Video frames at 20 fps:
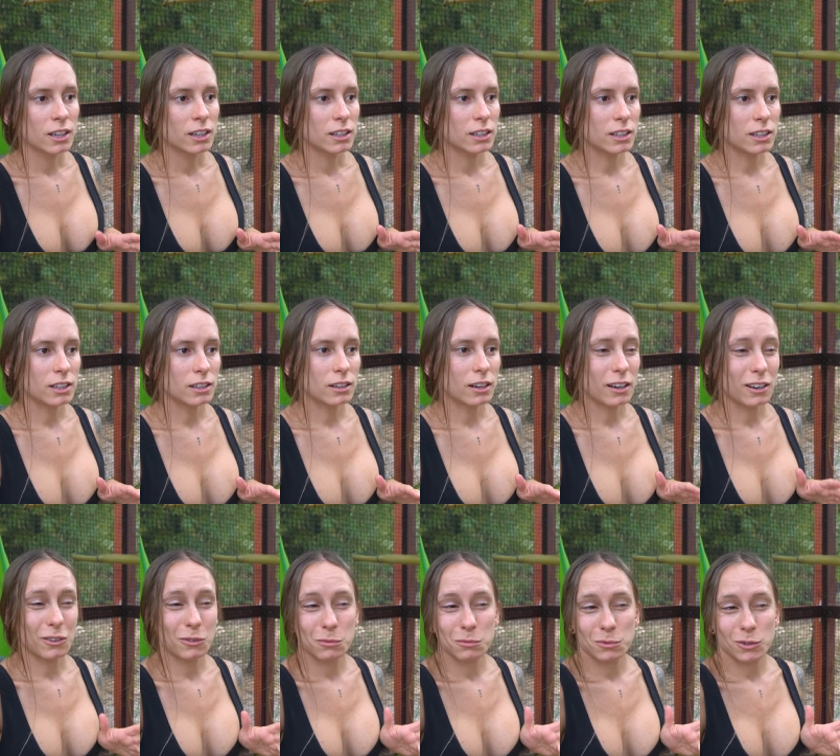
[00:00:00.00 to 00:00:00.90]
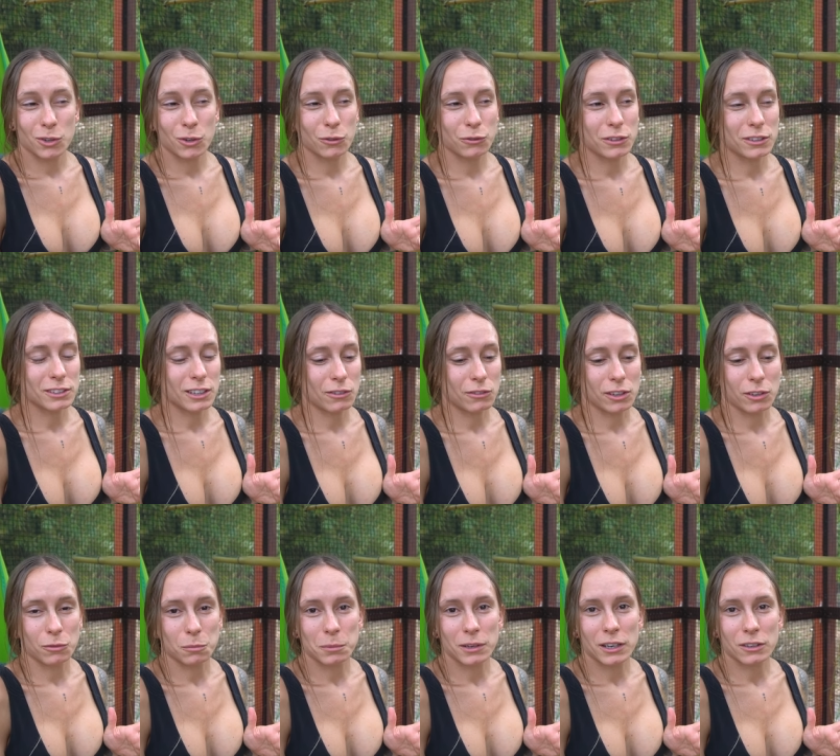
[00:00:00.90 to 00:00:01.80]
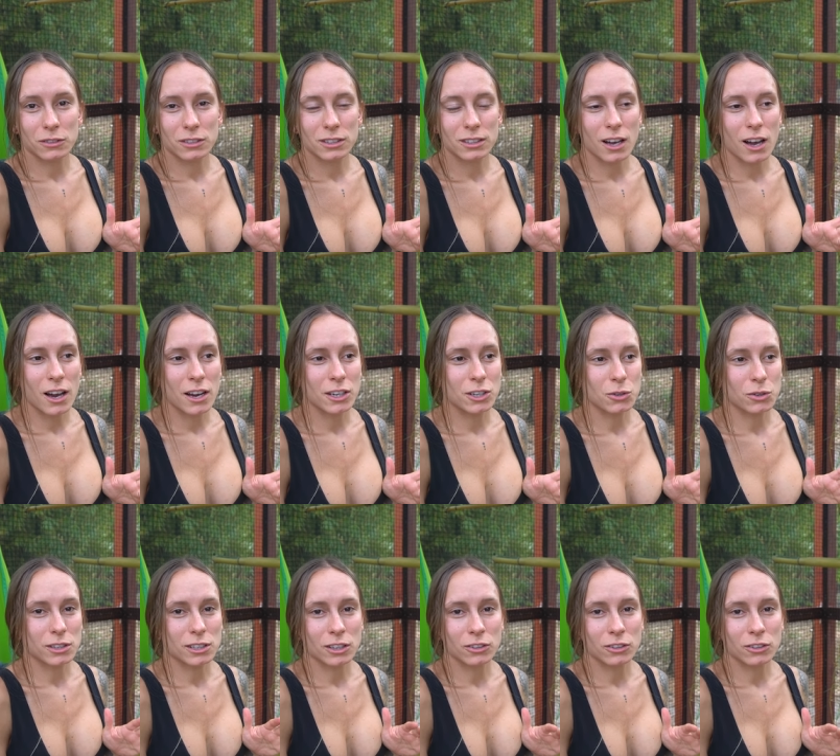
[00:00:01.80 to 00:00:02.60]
He, I don't know if he's ever even been outside. You could